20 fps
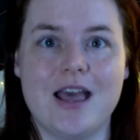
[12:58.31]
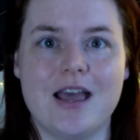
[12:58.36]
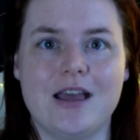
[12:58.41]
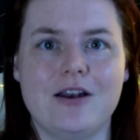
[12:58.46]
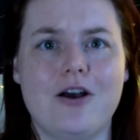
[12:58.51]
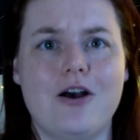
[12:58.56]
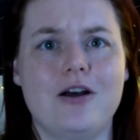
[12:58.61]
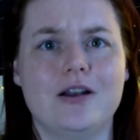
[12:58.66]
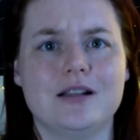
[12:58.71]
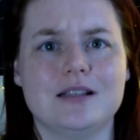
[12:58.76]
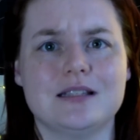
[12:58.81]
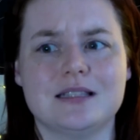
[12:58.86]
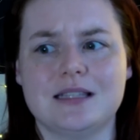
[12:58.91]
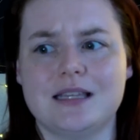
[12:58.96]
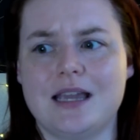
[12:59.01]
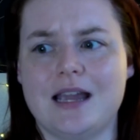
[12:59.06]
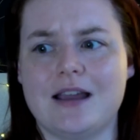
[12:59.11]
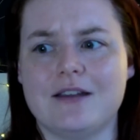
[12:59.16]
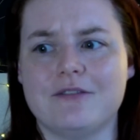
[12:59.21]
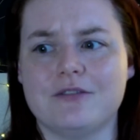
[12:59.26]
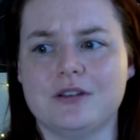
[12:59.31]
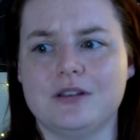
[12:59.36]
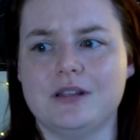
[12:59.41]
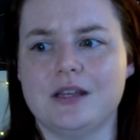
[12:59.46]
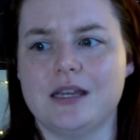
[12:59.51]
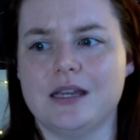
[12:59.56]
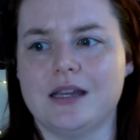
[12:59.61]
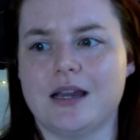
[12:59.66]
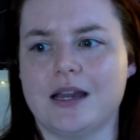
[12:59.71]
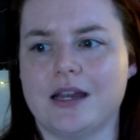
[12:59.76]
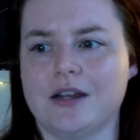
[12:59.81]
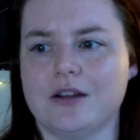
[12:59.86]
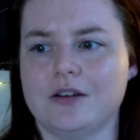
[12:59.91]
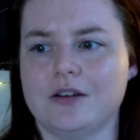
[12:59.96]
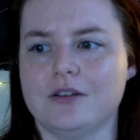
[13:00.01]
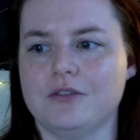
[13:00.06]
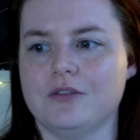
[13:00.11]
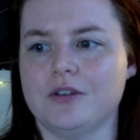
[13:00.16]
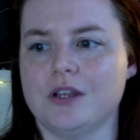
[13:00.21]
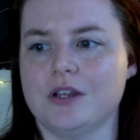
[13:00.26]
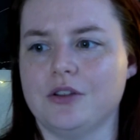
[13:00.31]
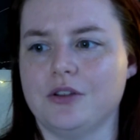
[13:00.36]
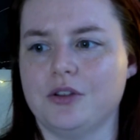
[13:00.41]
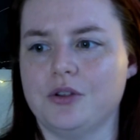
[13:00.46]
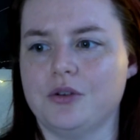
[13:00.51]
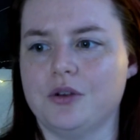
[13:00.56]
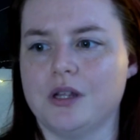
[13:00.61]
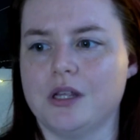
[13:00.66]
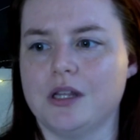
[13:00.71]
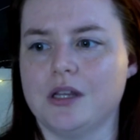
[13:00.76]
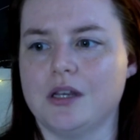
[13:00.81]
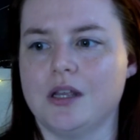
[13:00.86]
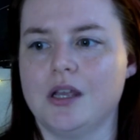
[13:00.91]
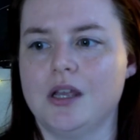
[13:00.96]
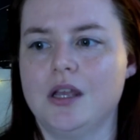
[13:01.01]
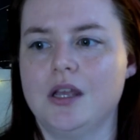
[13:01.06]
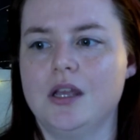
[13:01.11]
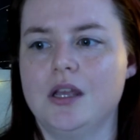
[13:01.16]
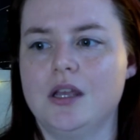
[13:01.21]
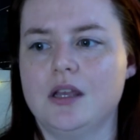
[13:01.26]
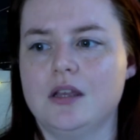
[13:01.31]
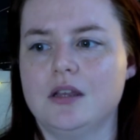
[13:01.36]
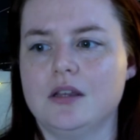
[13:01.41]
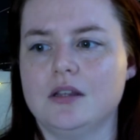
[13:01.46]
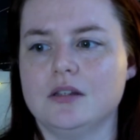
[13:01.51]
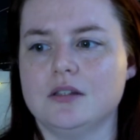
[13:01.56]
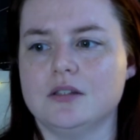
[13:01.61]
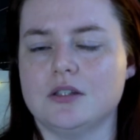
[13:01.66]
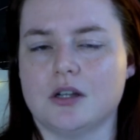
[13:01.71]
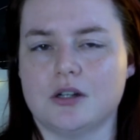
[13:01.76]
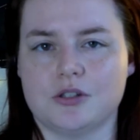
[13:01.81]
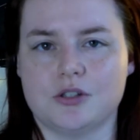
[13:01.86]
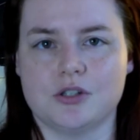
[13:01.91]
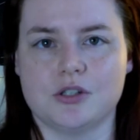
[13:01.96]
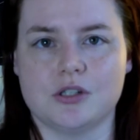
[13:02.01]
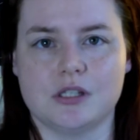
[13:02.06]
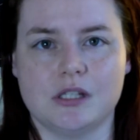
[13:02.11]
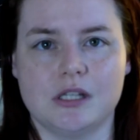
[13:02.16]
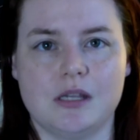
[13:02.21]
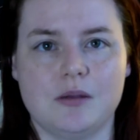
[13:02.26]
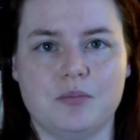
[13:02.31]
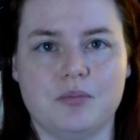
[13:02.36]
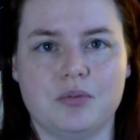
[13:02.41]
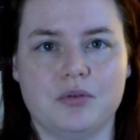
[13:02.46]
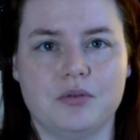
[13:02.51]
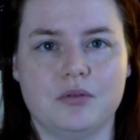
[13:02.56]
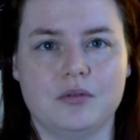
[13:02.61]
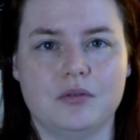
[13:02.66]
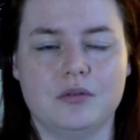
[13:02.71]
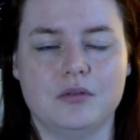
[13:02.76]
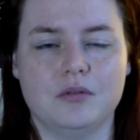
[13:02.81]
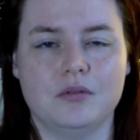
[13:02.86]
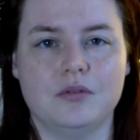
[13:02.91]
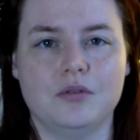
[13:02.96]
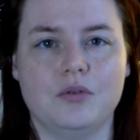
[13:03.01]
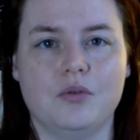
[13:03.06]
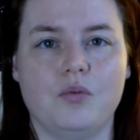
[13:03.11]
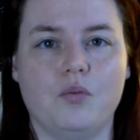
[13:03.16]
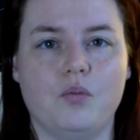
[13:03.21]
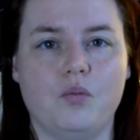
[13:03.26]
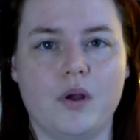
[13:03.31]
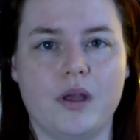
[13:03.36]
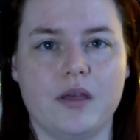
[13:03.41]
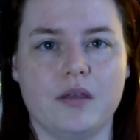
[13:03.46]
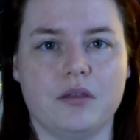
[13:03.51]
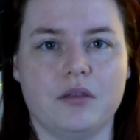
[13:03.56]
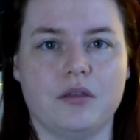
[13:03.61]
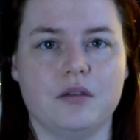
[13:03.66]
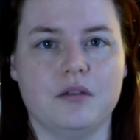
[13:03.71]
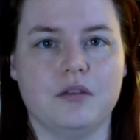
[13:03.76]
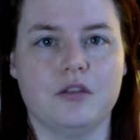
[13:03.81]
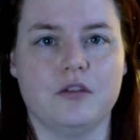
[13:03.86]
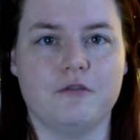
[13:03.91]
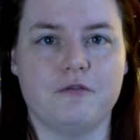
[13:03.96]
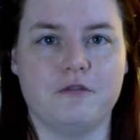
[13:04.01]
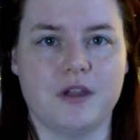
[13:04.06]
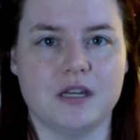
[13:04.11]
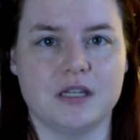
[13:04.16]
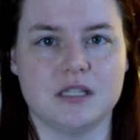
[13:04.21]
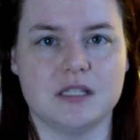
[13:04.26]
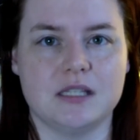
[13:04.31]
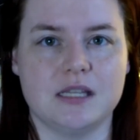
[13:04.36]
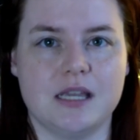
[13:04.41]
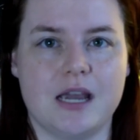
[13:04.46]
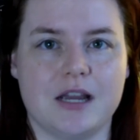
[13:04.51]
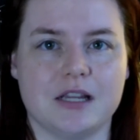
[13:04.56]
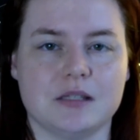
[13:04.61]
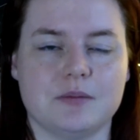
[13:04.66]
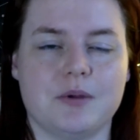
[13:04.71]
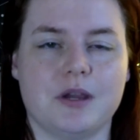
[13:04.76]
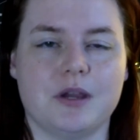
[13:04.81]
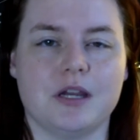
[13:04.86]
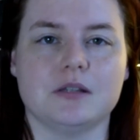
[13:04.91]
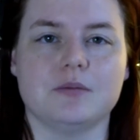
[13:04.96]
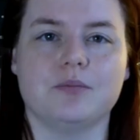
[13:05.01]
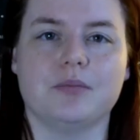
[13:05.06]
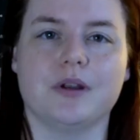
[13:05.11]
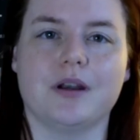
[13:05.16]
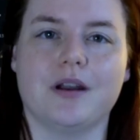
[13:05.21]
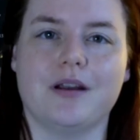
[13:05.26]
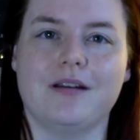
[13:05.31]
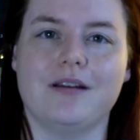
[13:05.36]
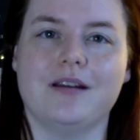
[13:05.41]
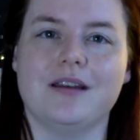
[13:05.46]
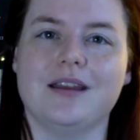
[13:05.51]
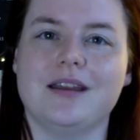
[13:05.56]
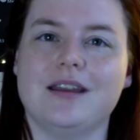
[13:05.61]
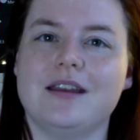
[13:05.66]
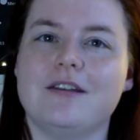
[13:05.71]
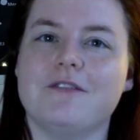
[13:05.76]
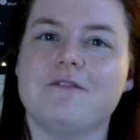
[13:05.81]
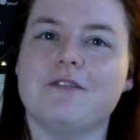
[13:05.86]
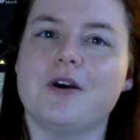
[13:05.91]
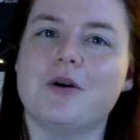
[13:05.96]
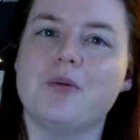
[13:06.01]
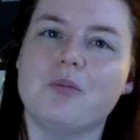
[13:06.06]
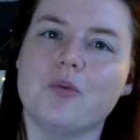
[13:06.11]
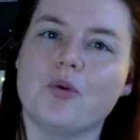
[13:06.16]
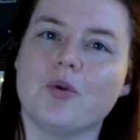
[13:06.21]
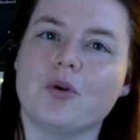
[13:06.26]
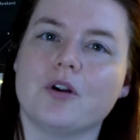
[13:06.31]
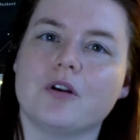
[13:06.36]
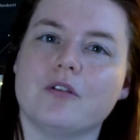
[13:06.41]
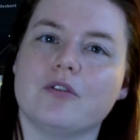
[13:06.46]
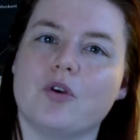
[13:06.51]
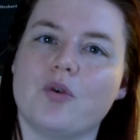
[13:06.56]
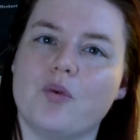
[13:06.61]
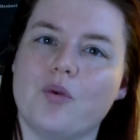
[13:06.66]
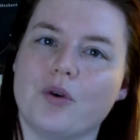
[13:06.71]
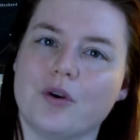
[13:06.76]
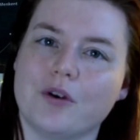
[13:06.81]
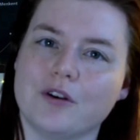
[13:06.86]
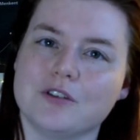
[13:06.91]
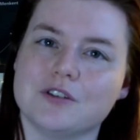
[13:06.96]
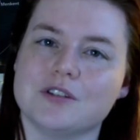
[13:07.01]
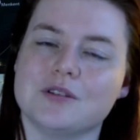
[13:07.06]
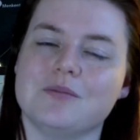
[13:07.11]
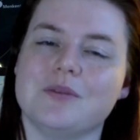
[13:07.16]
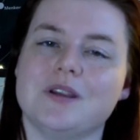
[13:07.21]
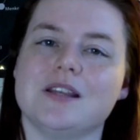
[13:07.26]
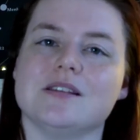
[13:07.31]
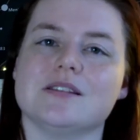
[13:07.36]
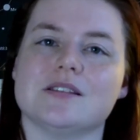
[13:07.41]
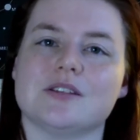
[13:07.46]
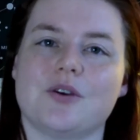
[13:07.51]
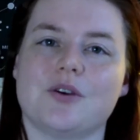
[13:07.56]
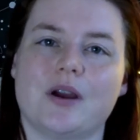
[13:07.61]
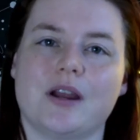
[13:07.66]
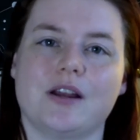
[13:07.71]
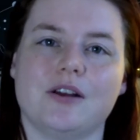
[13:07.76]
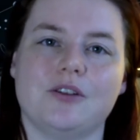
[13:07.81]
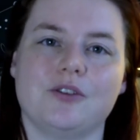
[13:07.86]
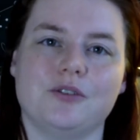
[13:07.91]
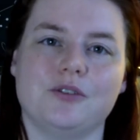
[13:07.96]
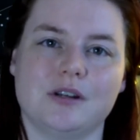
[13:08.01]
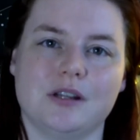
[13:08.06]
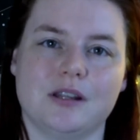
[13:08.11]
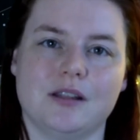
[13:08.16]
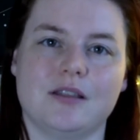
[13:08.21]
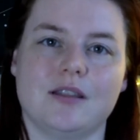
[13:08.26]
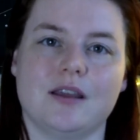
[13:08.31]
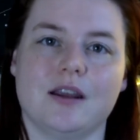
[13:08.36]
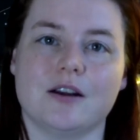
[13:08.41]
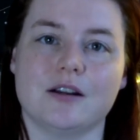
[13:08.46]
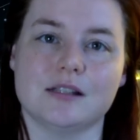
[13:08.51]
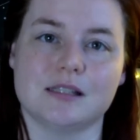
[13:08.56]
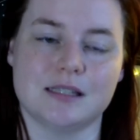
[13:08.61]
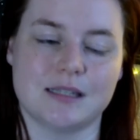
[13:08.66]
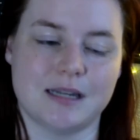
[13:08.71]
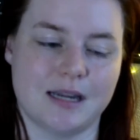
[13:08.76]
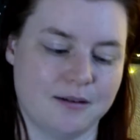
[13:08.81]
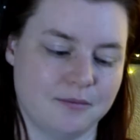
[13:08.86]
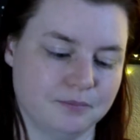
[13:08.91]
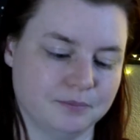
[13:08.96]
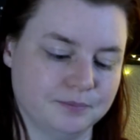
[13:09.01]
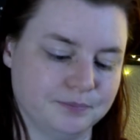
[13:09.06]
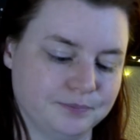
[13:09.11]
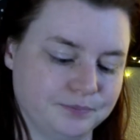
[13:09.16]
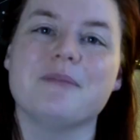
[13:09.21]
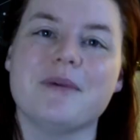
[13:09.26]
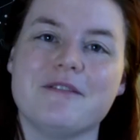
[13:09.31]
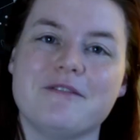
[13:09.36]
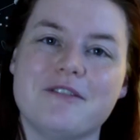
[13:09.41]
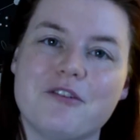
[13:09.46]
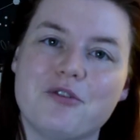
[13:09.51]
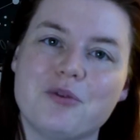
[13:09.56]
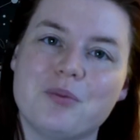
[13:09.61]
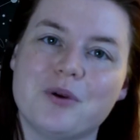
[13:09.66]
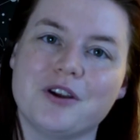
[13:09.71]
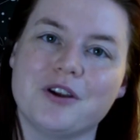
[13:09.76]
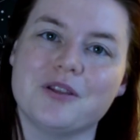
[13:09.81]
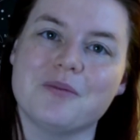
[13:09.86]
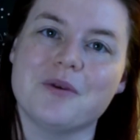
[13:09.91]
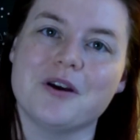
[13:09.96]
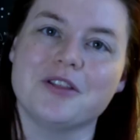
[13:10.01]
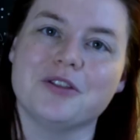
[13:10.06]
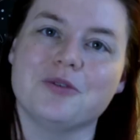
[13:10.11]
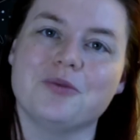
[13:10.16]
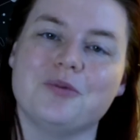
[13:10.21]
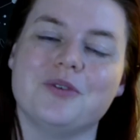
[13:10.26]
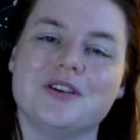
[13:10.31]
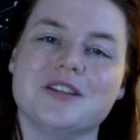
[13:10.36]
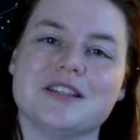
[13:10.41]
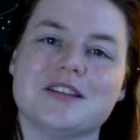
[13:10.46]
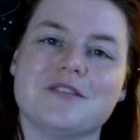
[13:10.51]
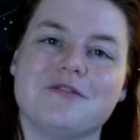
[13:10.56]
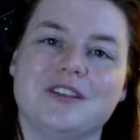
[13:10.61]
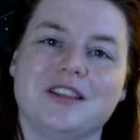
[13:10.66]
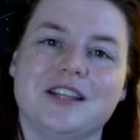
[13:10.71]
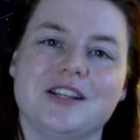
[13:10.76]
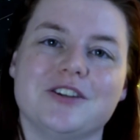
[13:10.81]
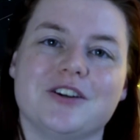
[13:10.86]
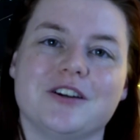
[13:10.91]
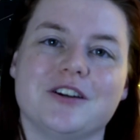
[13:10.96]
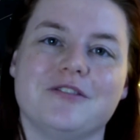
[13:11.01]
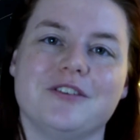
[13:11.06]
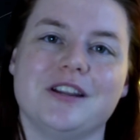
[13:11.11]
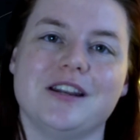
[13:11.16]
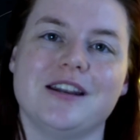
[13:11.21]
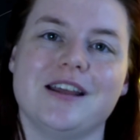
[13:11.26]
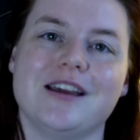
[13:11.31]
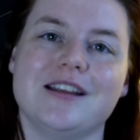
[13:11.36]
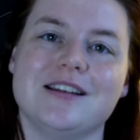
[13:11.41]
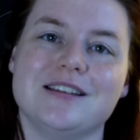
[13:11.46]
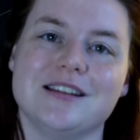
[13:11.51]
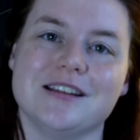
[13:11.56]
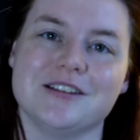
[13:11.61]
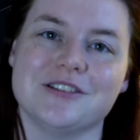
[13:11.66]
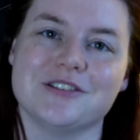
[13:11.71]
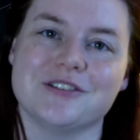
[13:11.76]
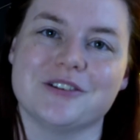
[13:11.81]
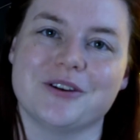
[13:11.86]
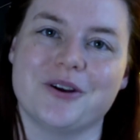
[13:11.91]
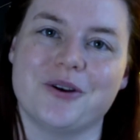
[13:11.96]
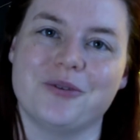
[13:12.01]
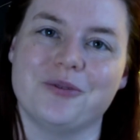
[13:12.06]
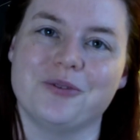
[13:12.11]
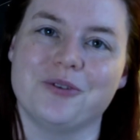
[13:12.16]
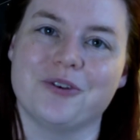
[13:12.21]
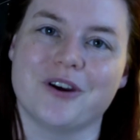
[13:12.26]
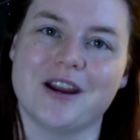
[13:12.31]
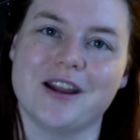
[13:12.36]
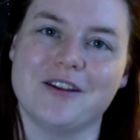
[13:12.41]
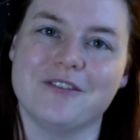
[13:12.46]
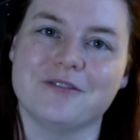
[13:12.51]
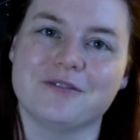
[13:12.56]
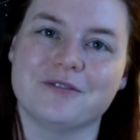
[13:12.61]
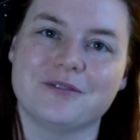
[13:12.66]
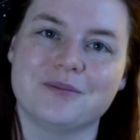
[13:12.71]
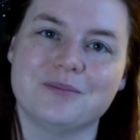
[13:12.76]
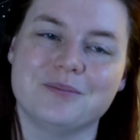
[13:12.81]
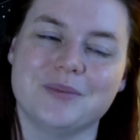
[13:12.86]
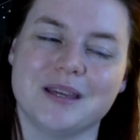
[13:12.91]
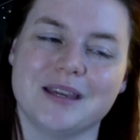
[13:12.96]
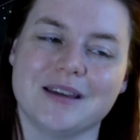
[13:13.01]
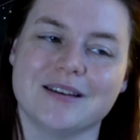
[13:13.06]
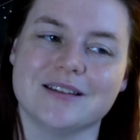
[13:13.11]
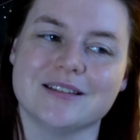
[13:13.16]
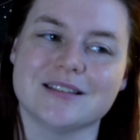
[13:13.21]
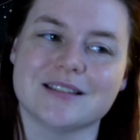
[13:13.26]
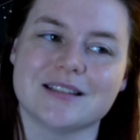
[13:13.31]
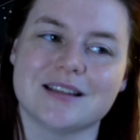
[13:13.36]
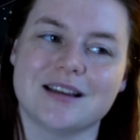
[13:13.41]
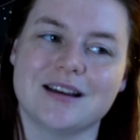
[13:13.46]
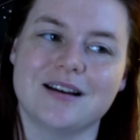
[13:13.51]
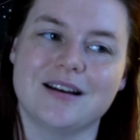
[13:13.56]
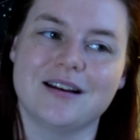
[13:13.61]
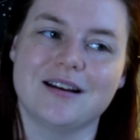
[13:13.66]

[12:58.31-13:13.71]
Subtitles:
And honestly, I feel like I have included Dr. Sleep with the fantasy aspect, but it felt more of a horror to me, so I included it in there instead. My favorite book of the month was Finley Donovan Digs Her Own Grave, because